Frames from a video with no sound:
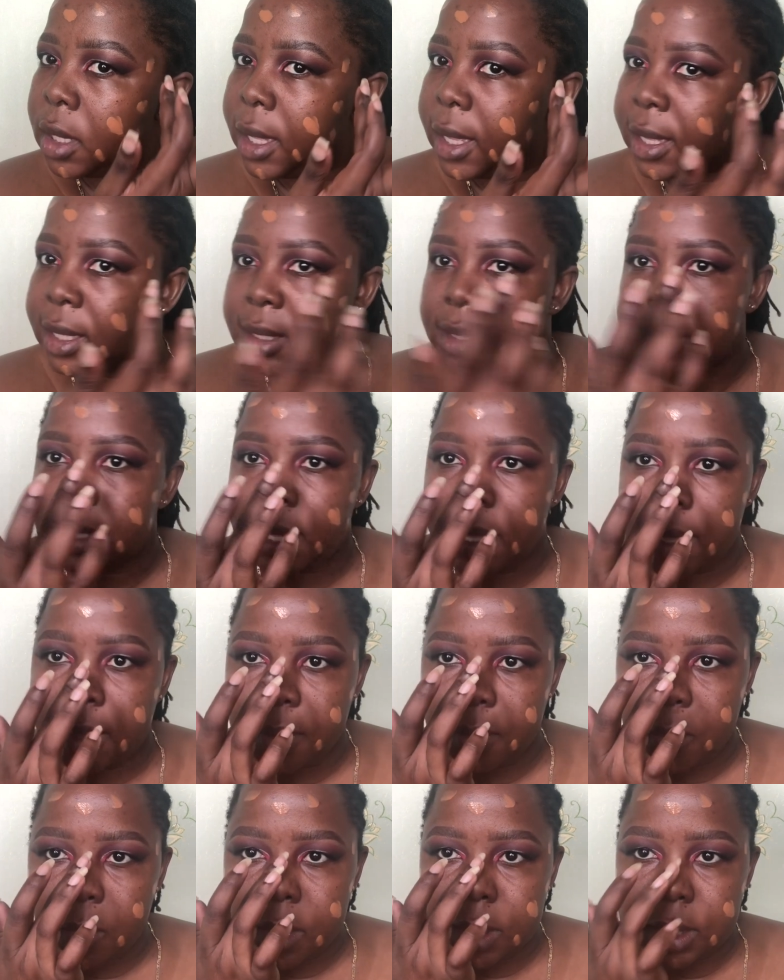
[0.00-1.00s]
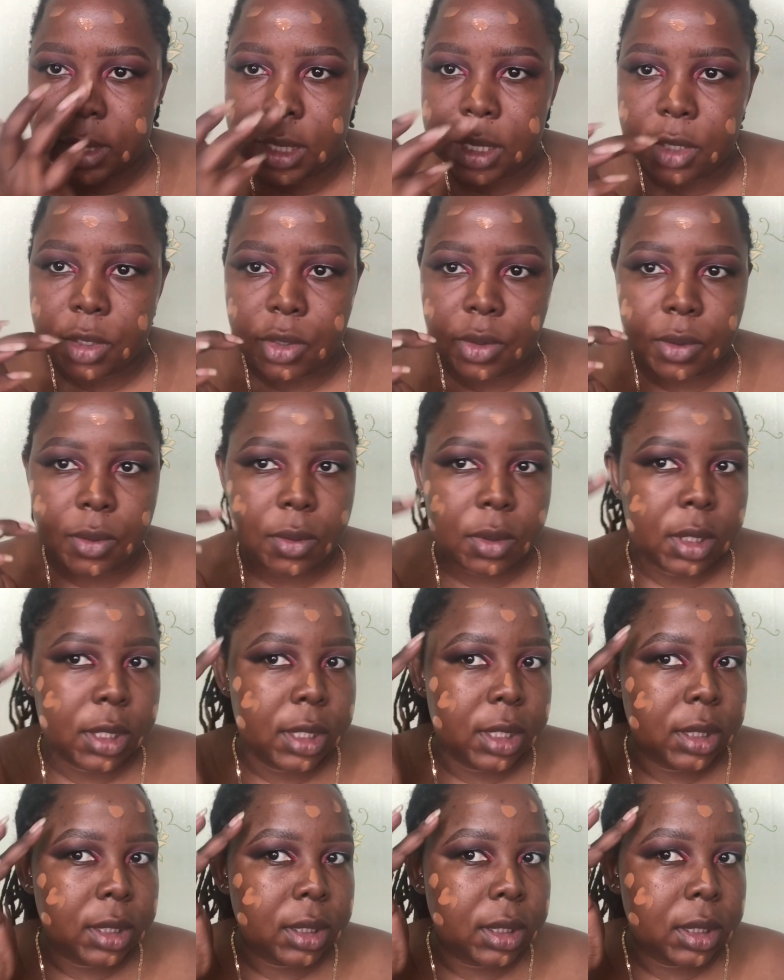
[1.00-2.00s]
exam, what they do
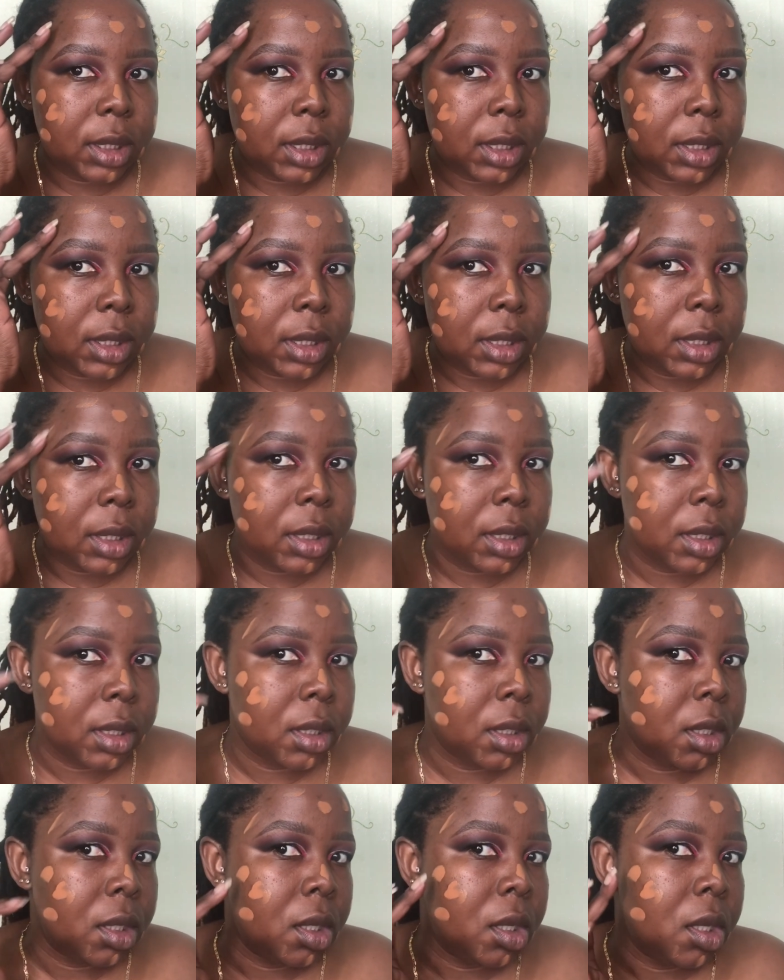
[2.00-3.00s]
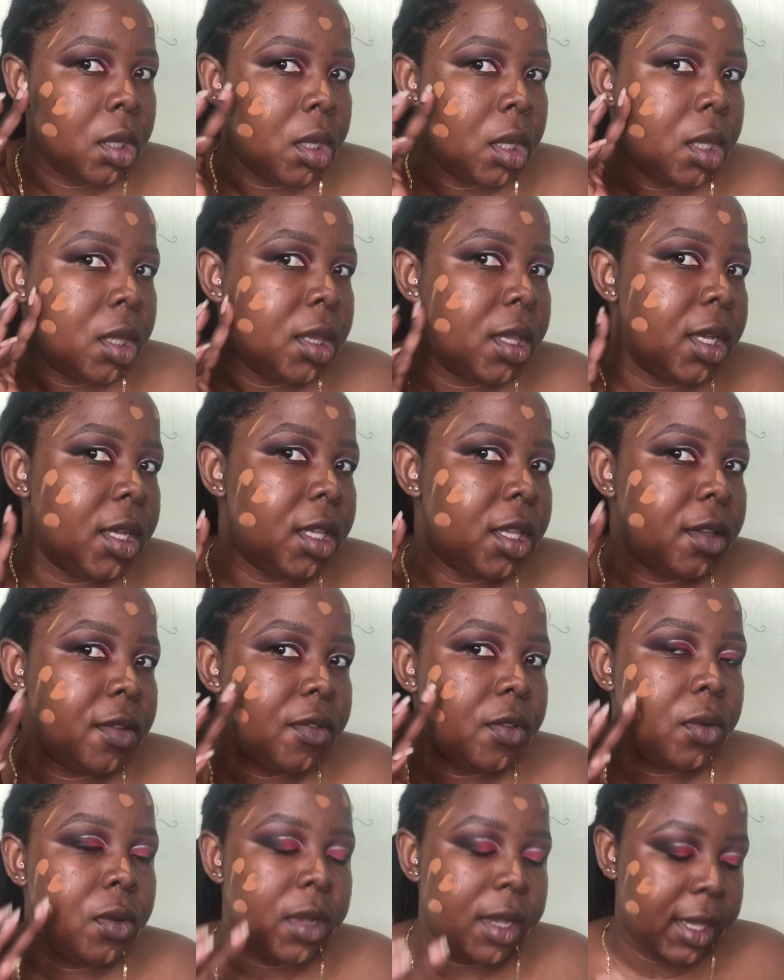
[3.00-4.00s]
is they
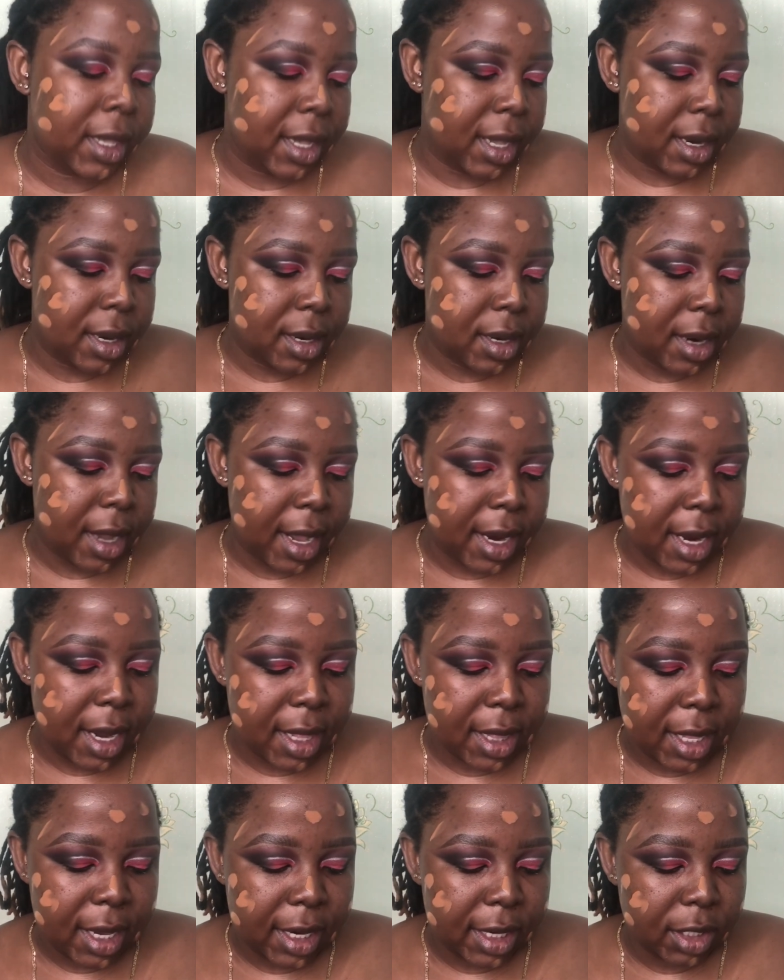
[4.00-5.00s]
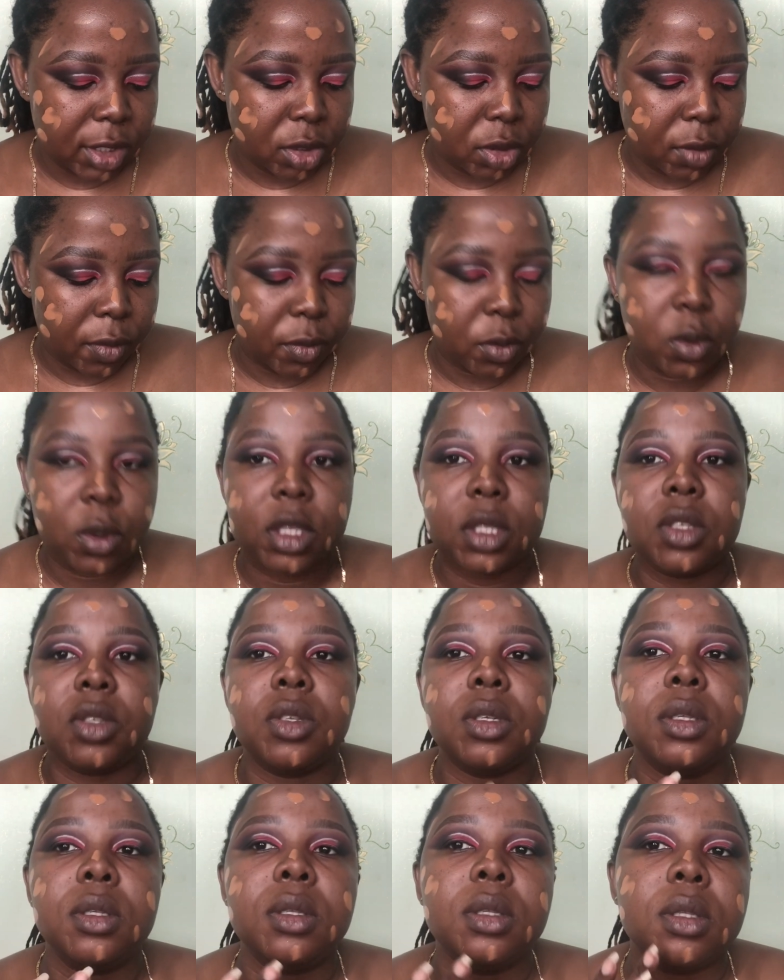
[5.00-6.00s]
give you again another list of
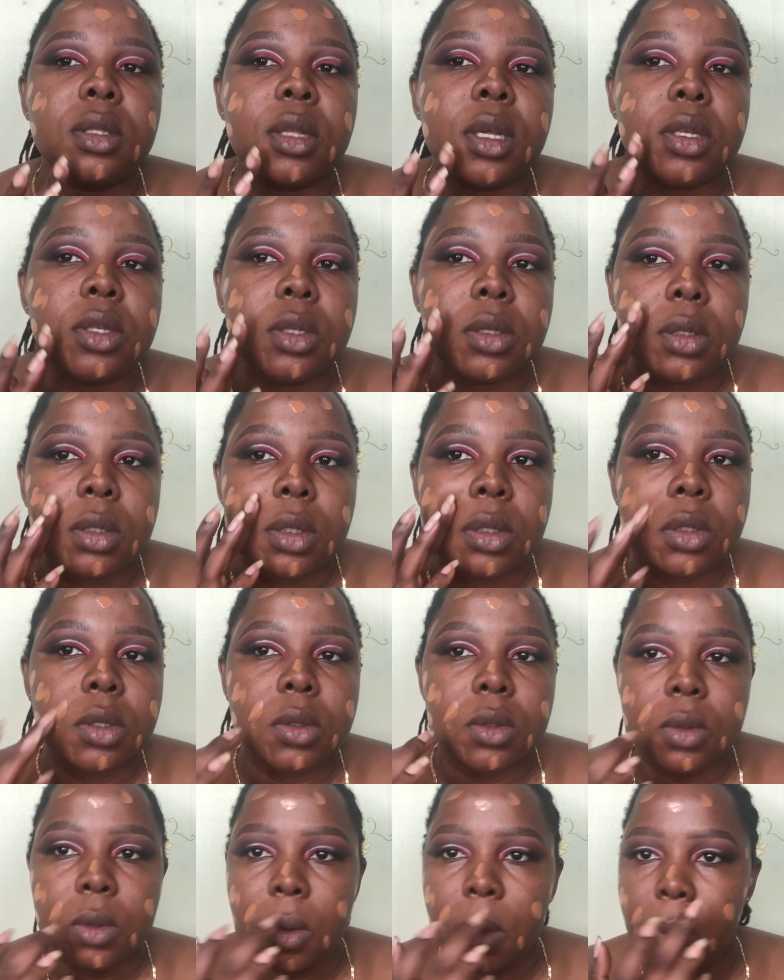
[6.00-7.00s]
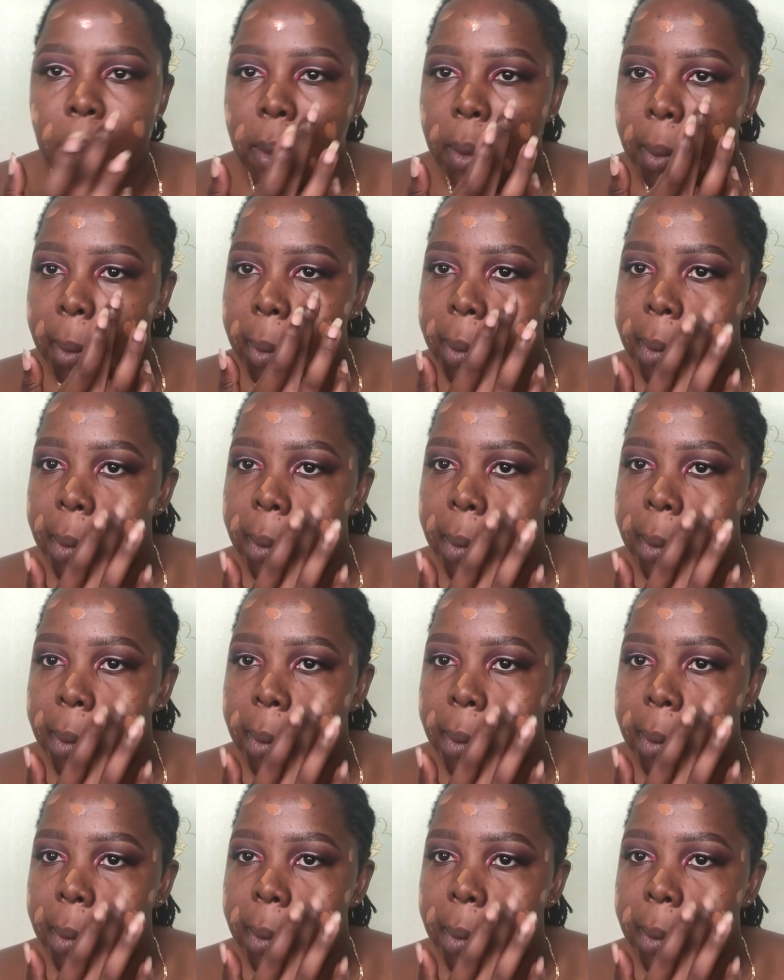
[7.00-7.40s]
questions that you need to know.